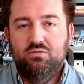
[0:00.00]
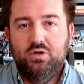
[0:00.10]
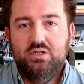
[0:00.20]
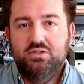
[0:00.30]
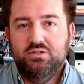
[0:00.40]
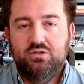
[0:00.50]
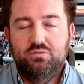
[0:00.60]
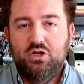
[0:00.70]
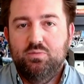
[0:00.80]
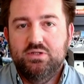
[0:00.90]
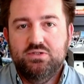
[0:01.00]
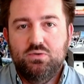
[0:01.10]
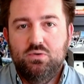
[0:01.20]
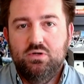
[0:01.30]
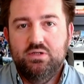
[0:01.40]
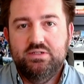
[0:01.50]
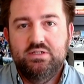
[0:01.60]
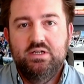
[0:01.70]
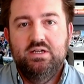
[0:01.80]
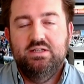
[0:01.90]
what it took to reopen schools
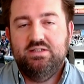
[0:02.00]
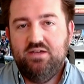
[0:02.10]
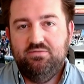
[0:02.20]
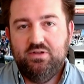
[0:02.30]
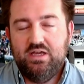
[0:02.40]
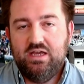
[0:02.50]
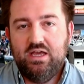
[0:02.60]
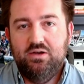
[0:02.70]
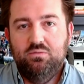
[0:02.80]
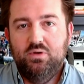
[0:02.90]
safely and,